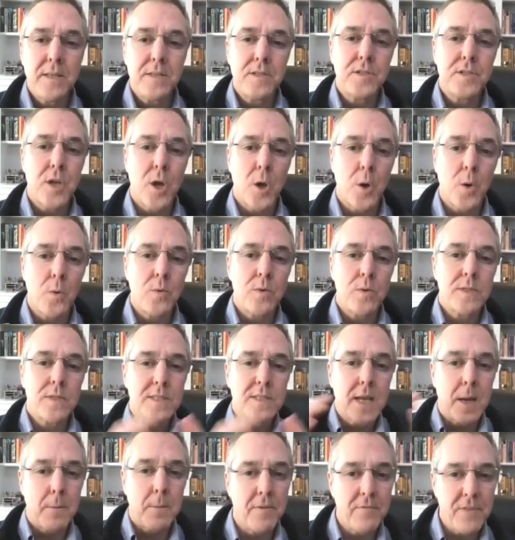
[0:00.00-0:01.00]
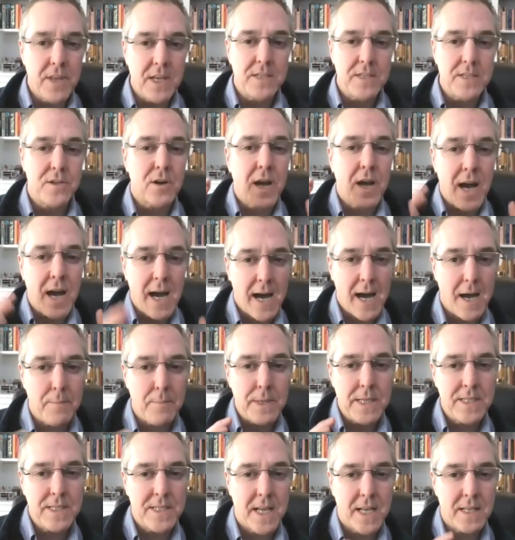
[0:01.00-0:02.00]
And so some of these are
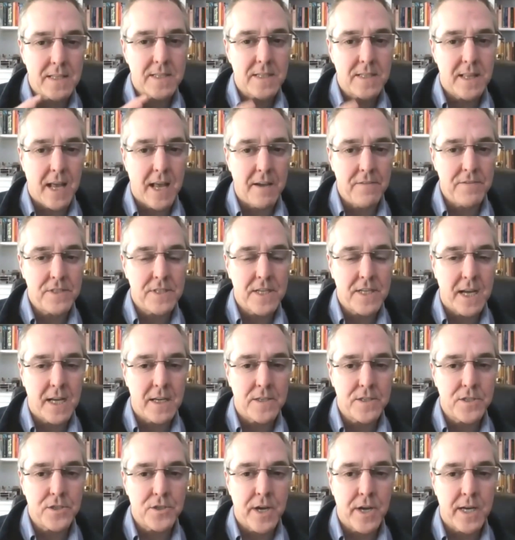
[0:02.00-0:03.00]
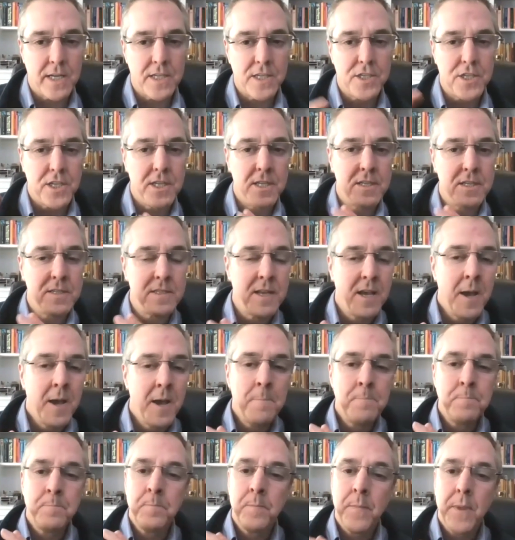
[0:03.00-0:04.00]
common sense lifestyle strategies,
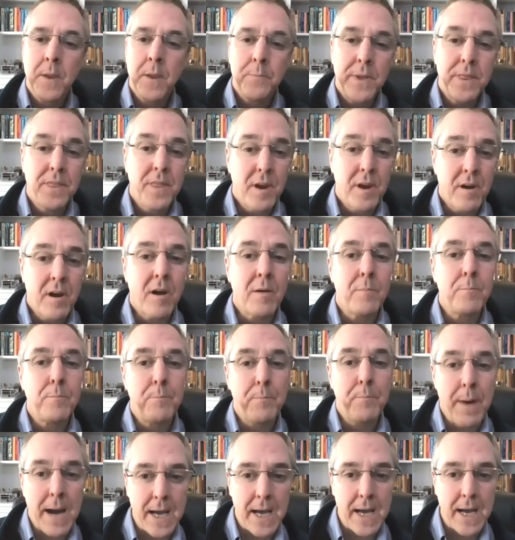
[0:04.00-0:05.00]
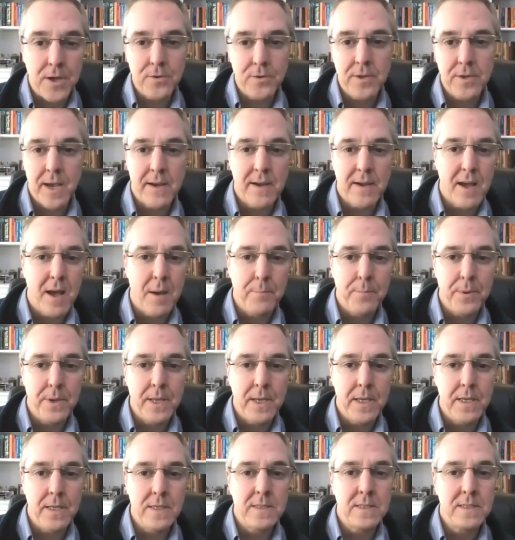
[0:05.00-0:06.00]
but there are biotech
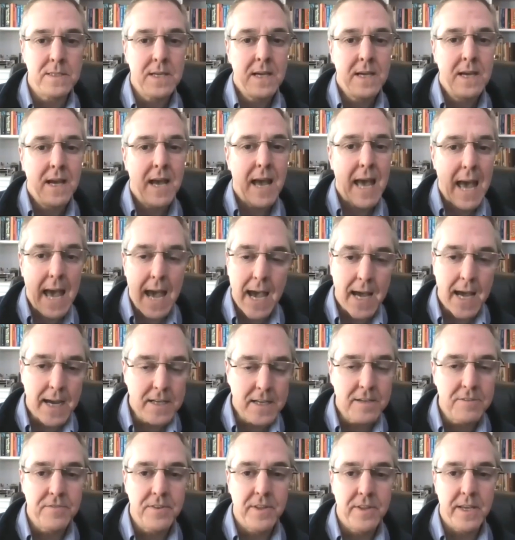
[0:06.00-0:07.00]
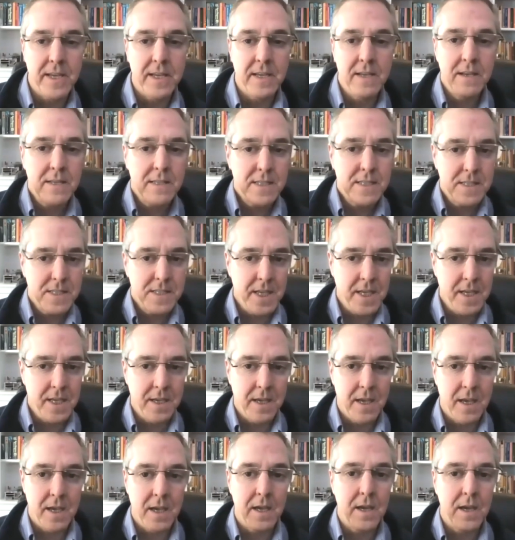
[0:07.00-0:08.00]
companies actively
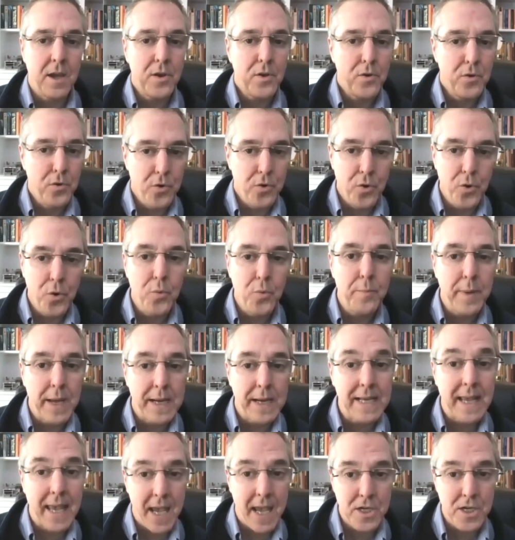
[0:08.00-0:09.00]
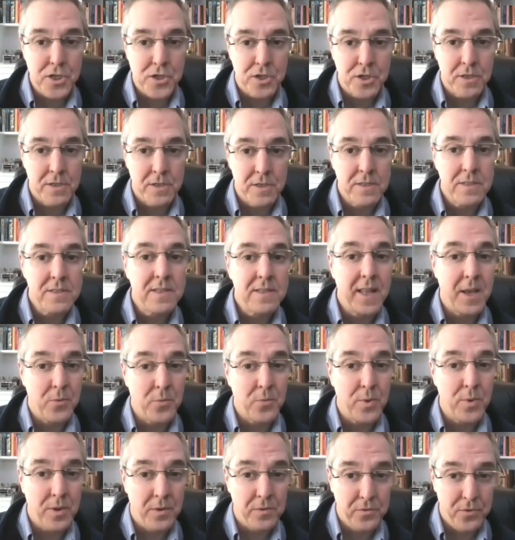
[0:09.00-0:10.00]
seeking new medications
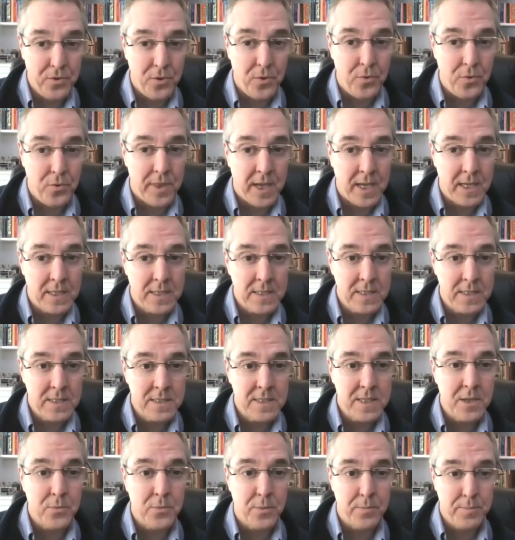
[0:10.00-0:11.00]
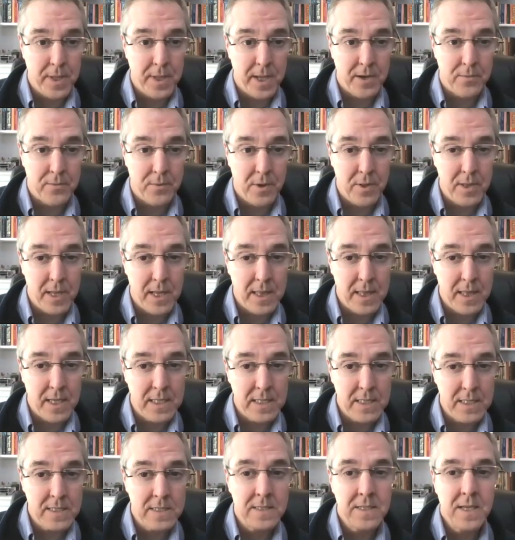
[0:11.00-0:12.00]
that will do this, that will play a role in
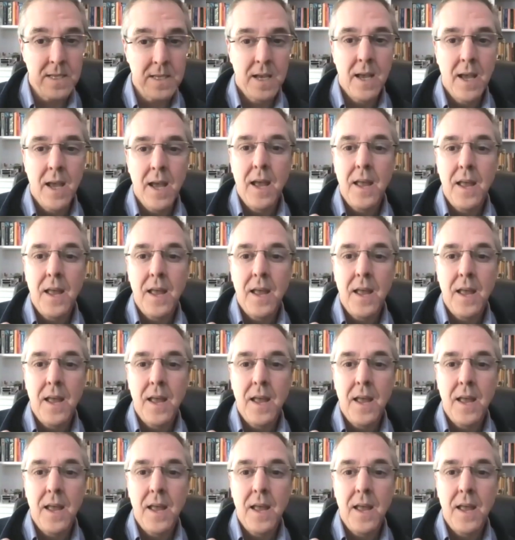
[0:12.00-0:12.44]
this.